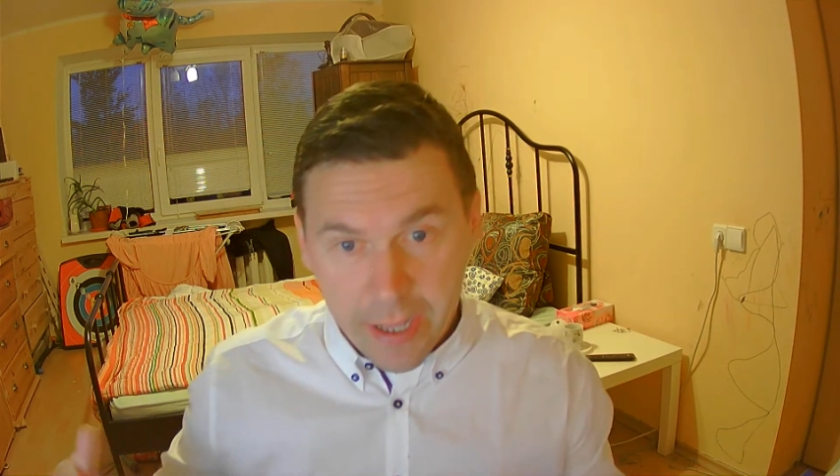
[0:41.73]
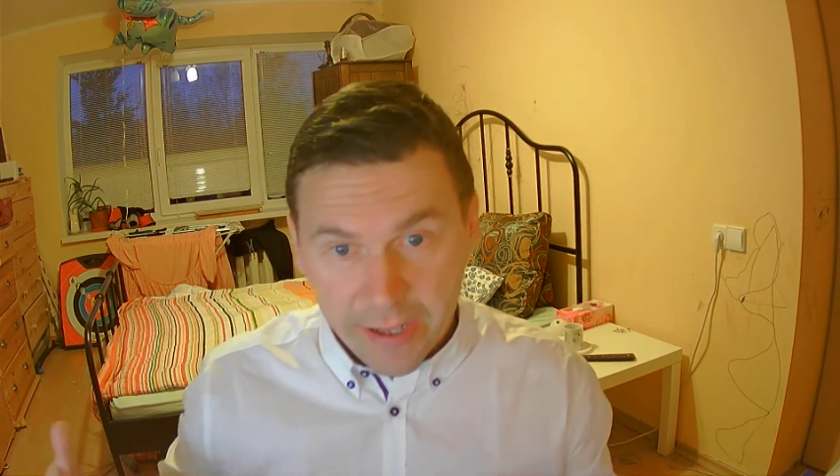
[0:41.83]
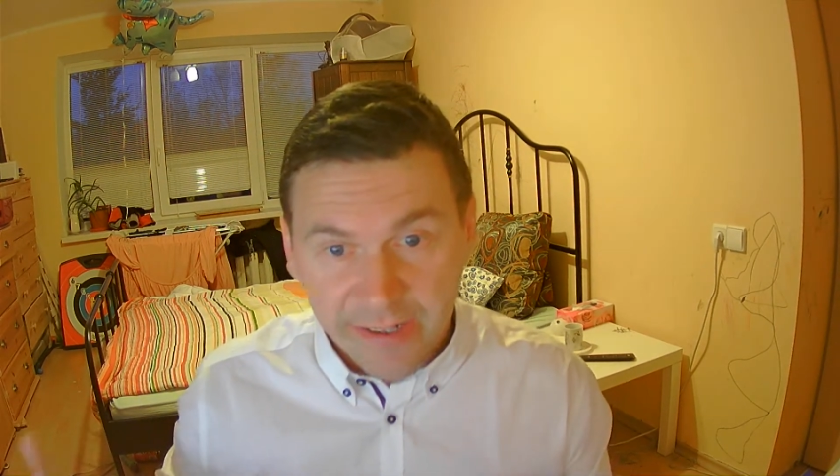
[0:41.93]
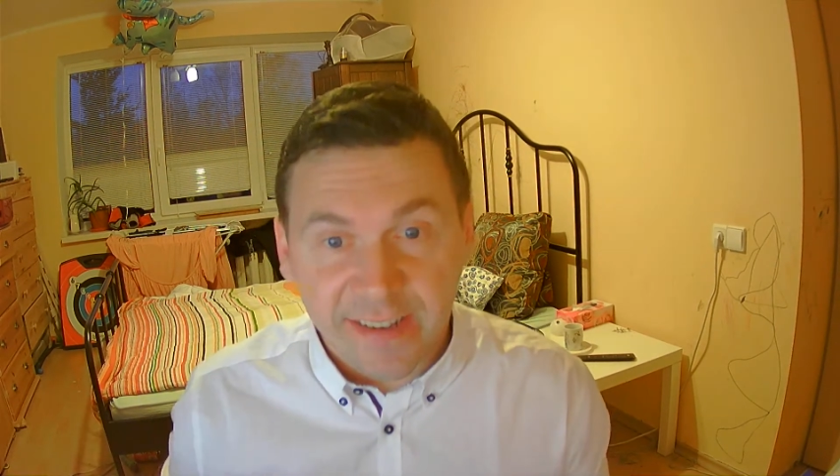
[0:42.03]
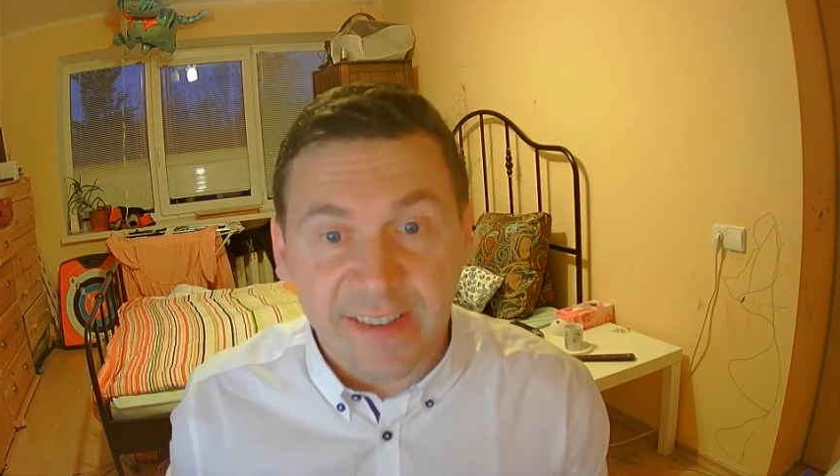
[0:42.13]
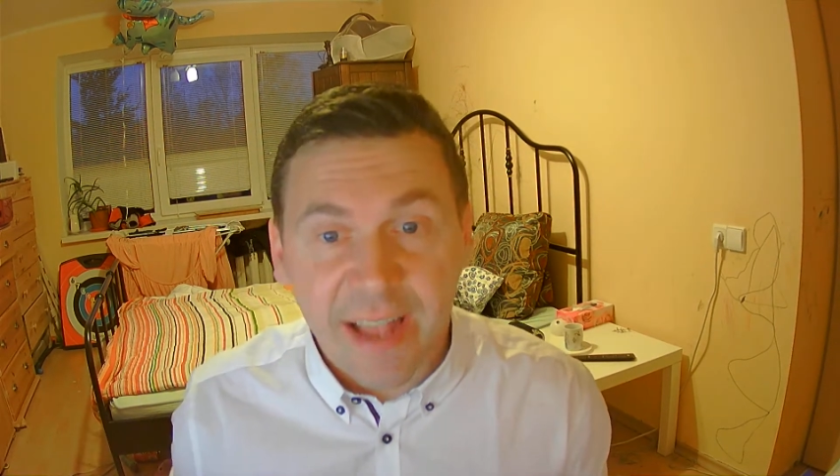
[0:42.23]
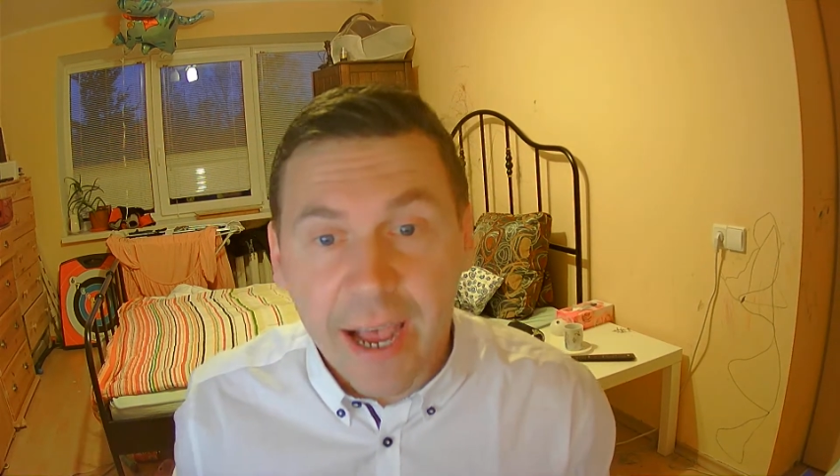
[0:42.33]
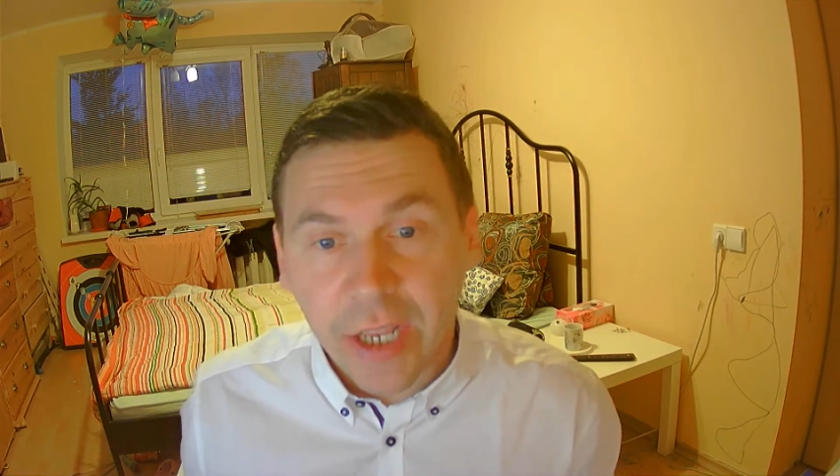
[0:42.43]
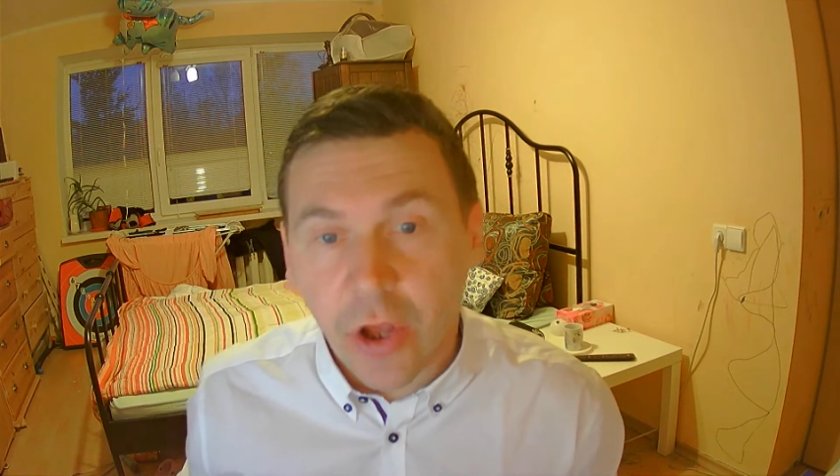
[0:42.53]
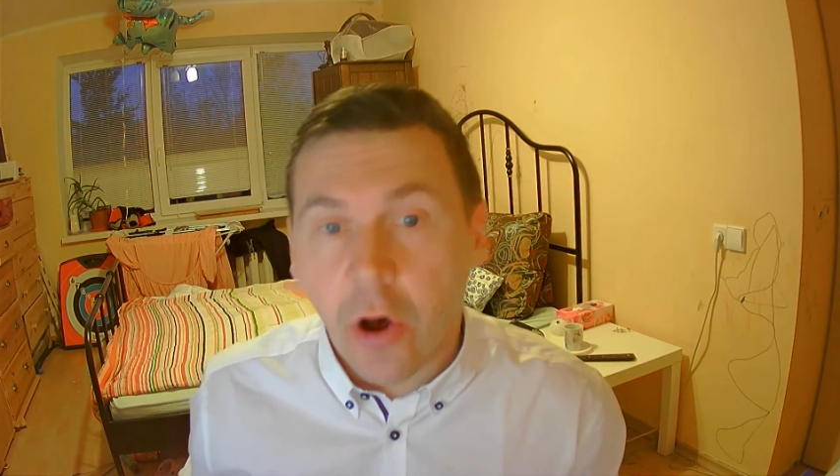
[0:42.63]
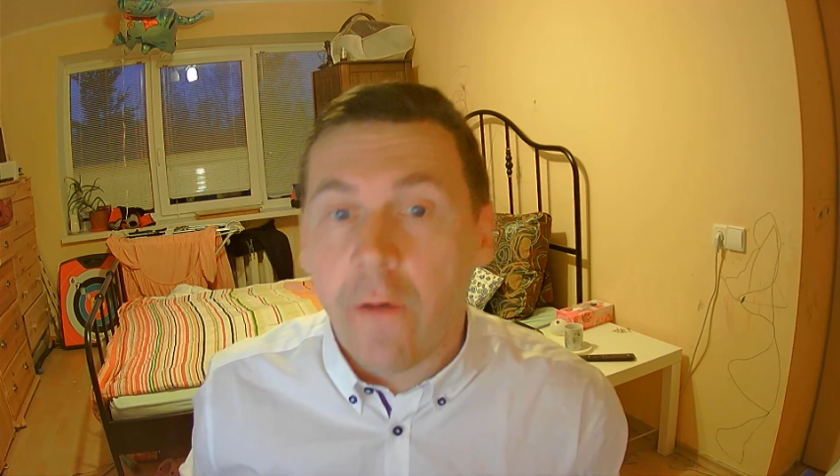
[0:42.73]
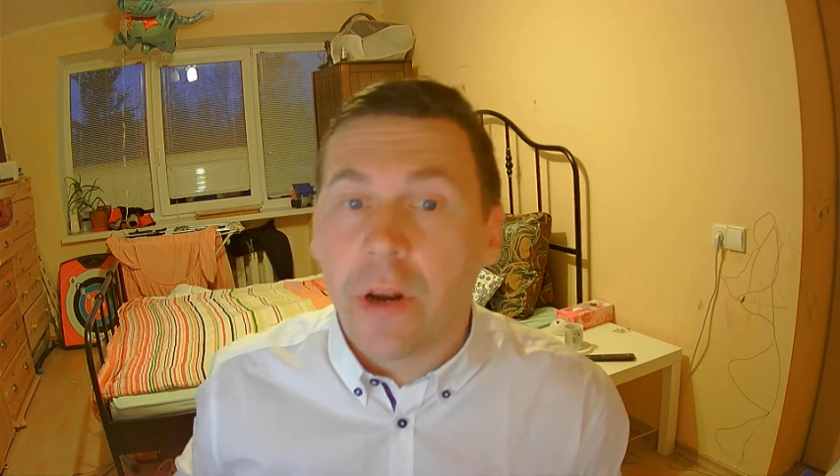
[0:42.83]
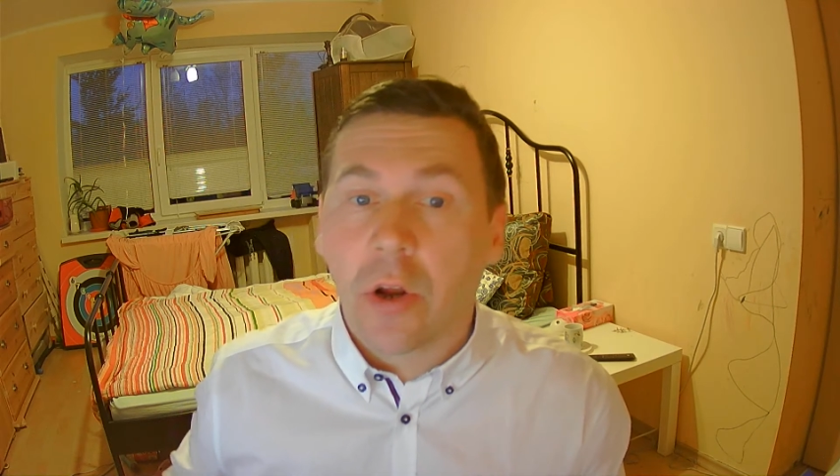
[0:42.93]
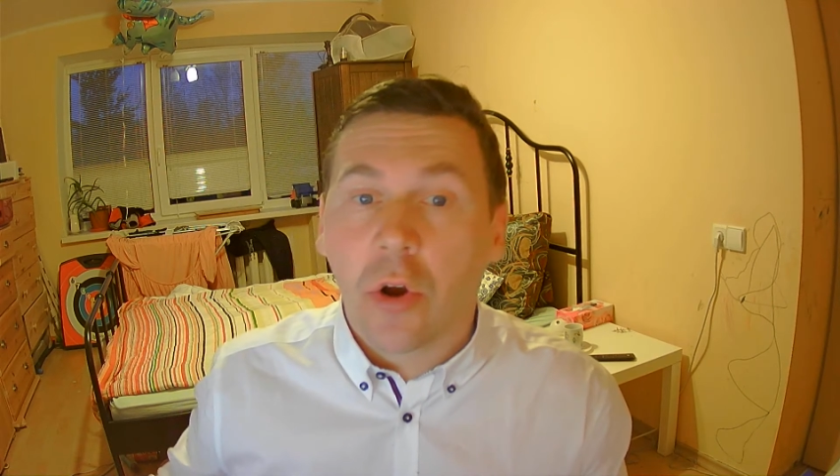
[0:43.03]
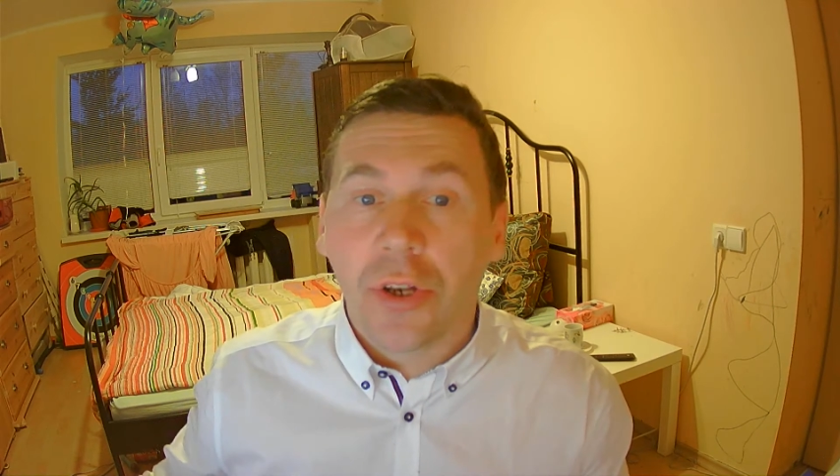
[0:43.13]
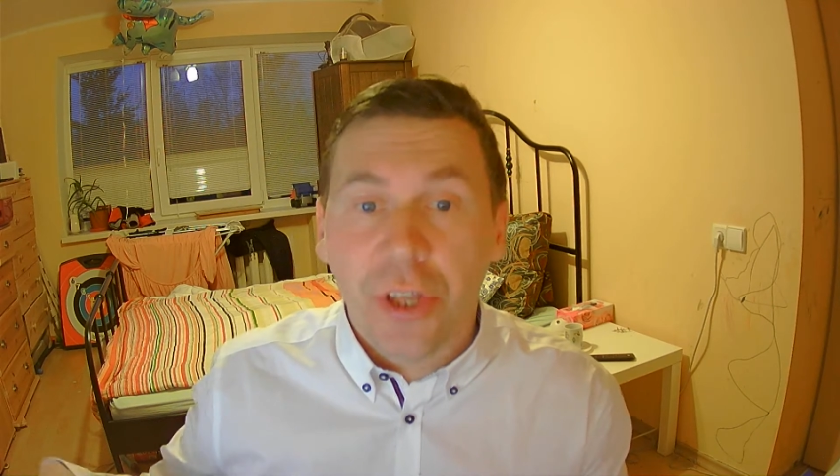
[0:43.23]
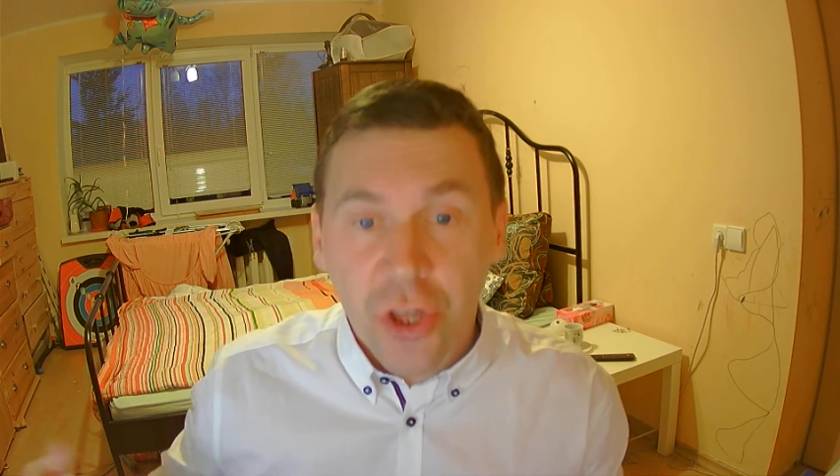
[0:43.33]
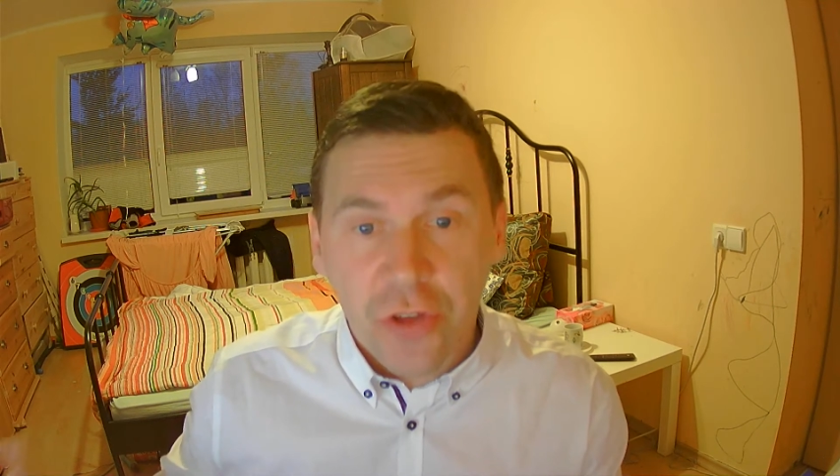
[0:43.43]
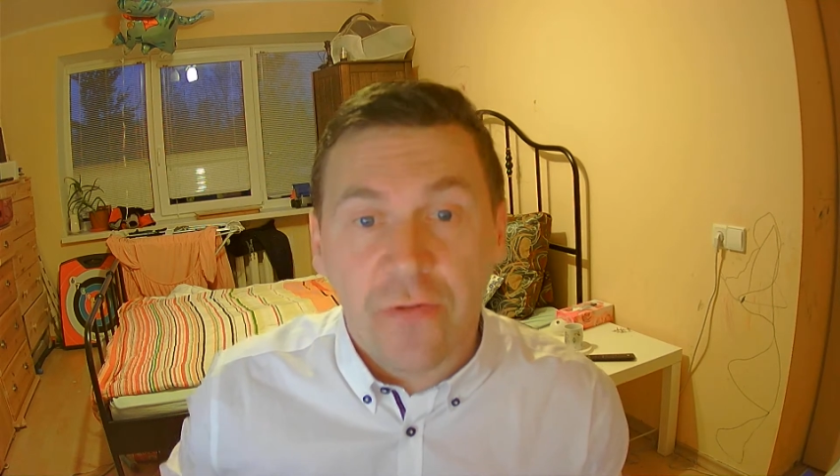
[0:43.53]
the sign of recognition